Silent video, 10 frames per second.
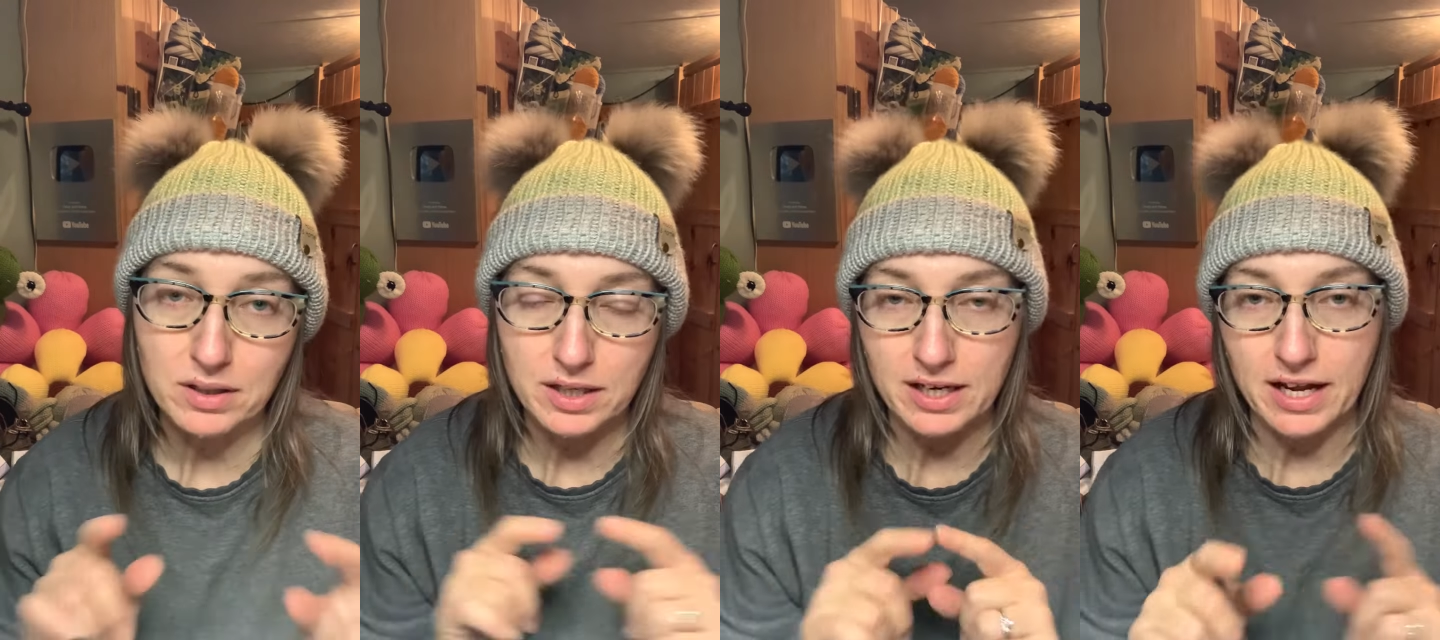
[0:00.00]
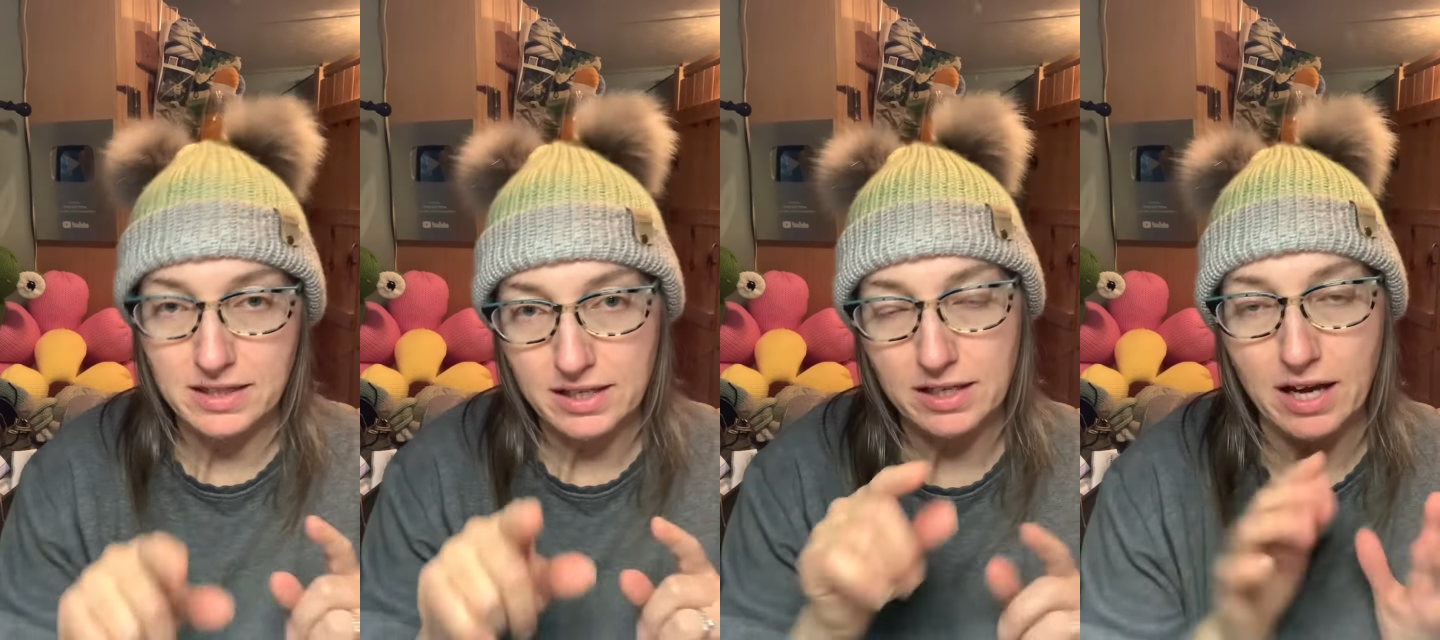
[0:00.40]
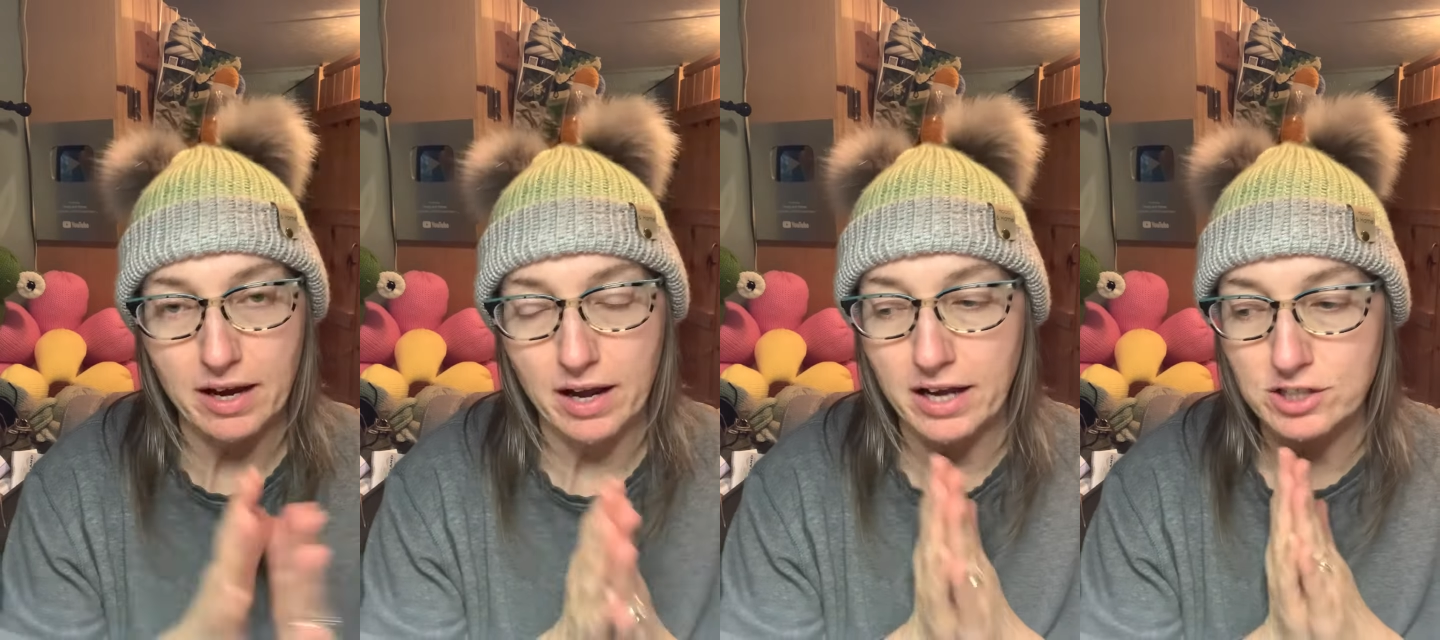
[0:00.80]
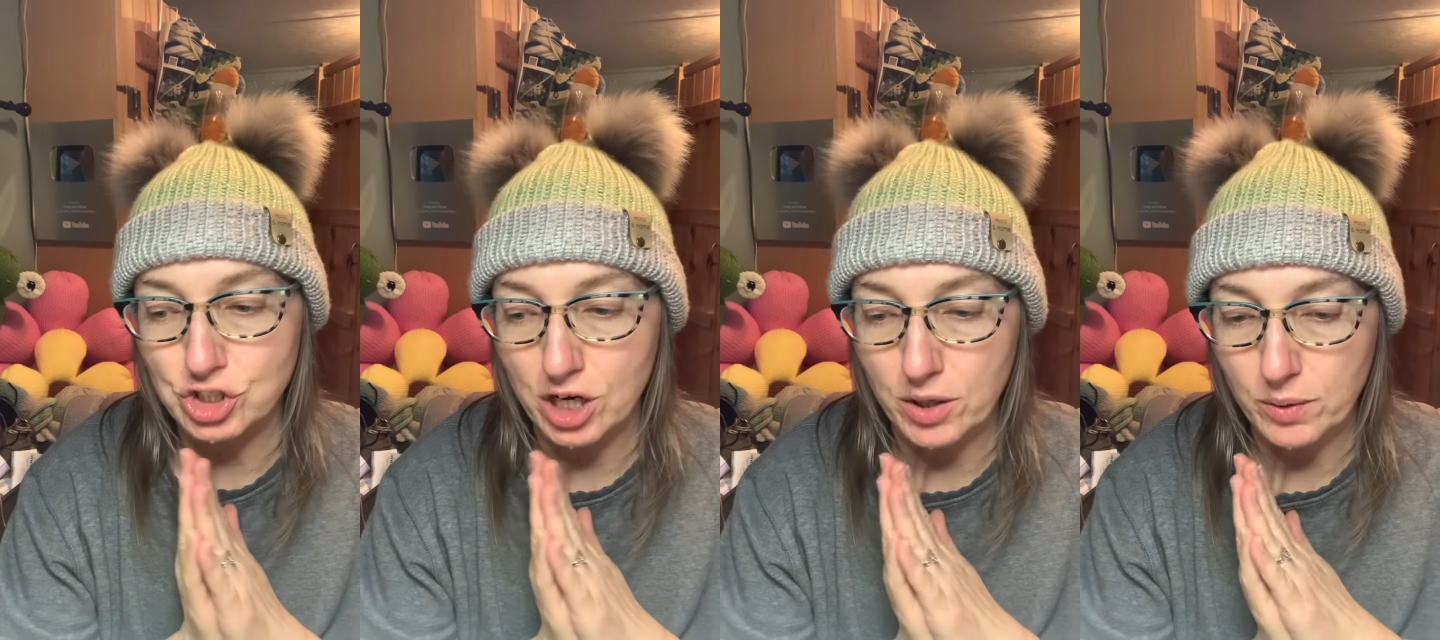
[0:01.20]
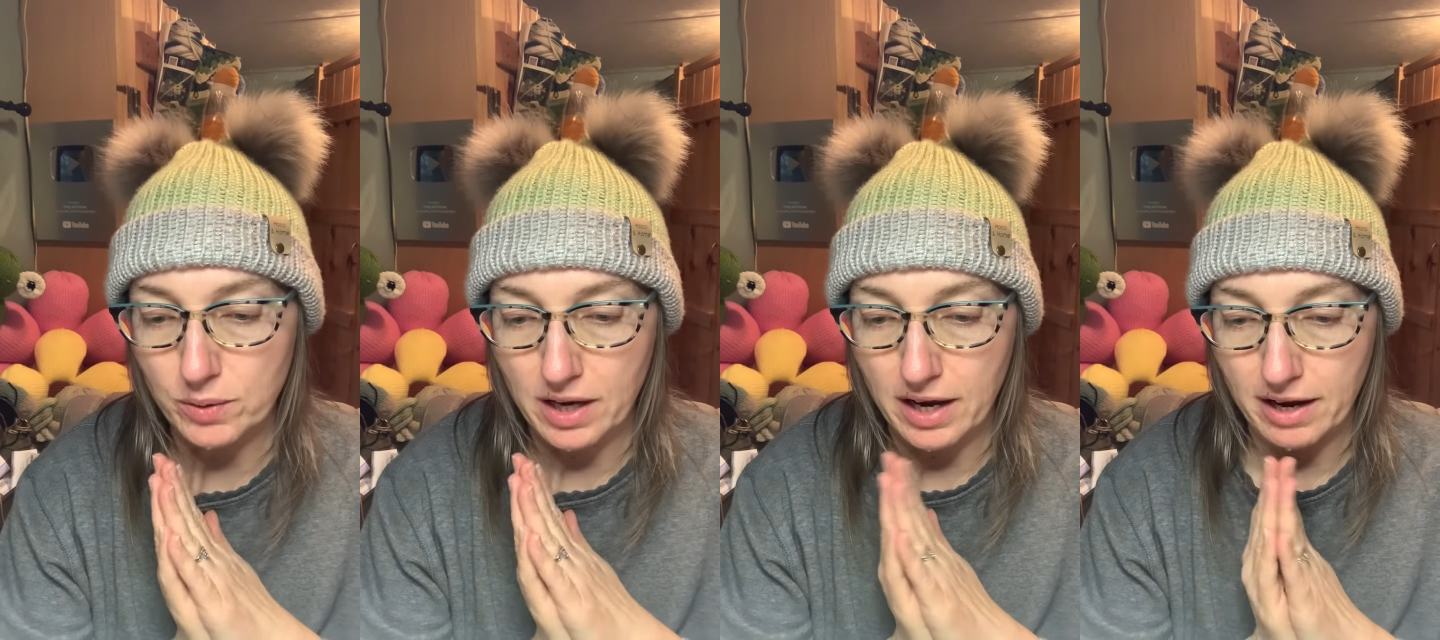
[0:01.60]
And I think I
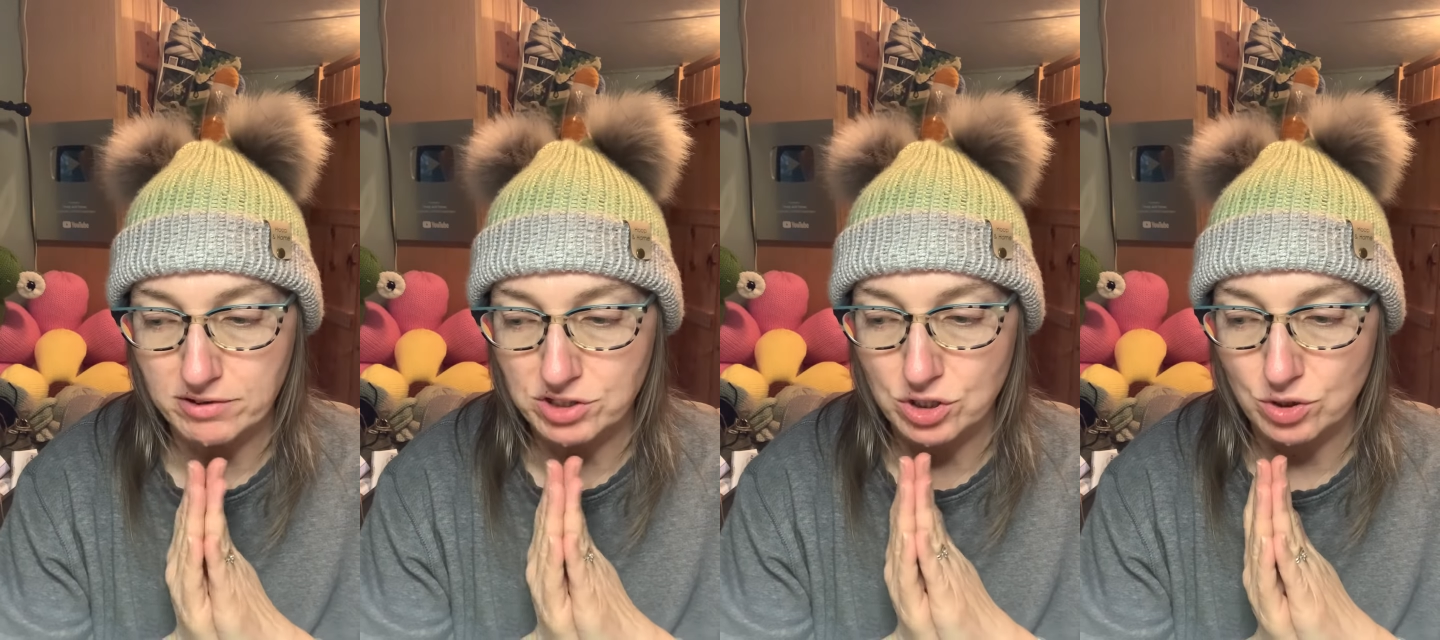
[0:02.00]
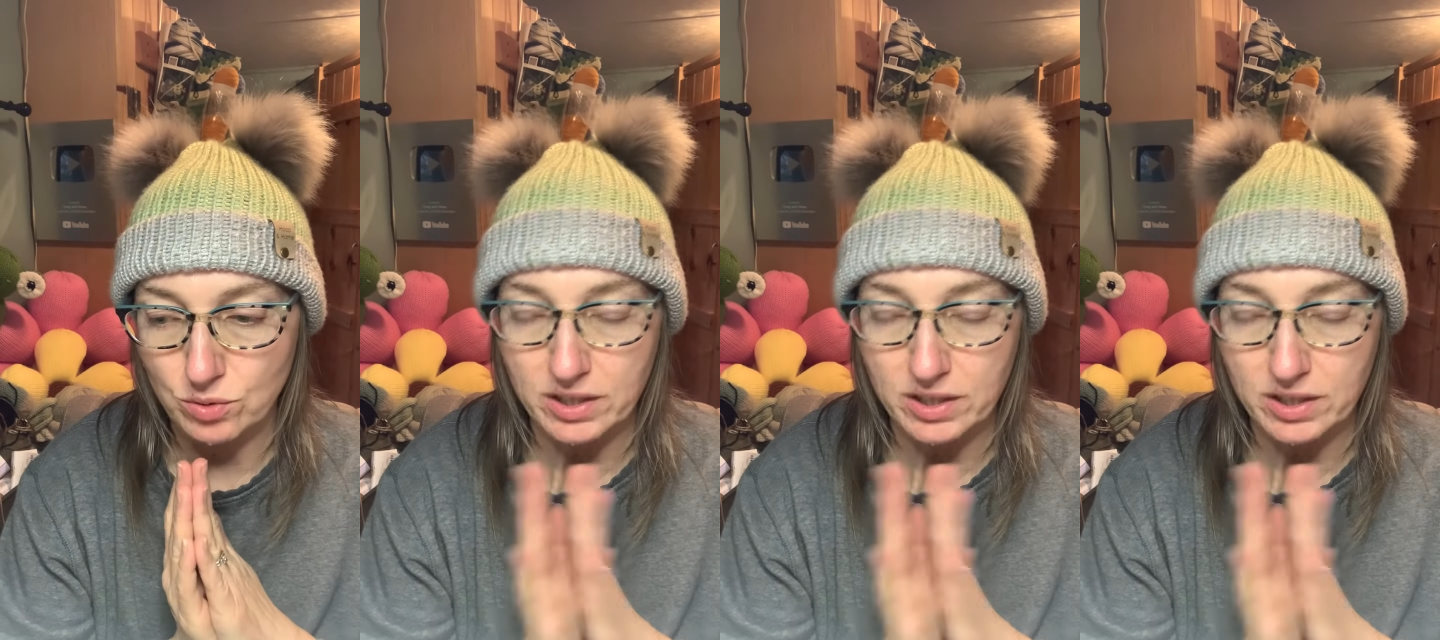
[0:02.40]
showed how to,